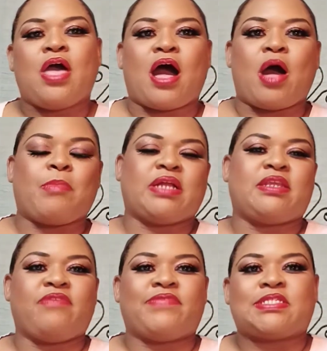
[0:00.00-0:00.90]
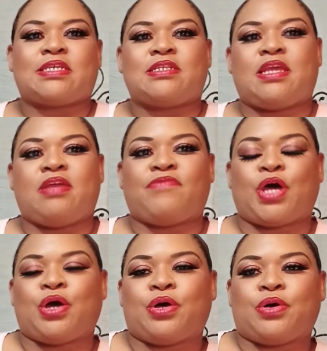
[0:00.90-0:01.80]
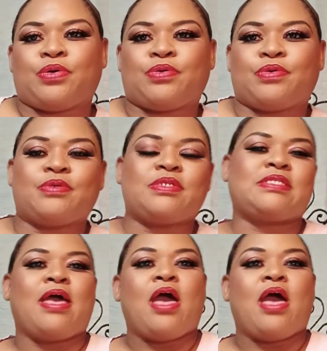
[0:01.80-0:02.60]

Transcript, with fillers: all my divas and divos.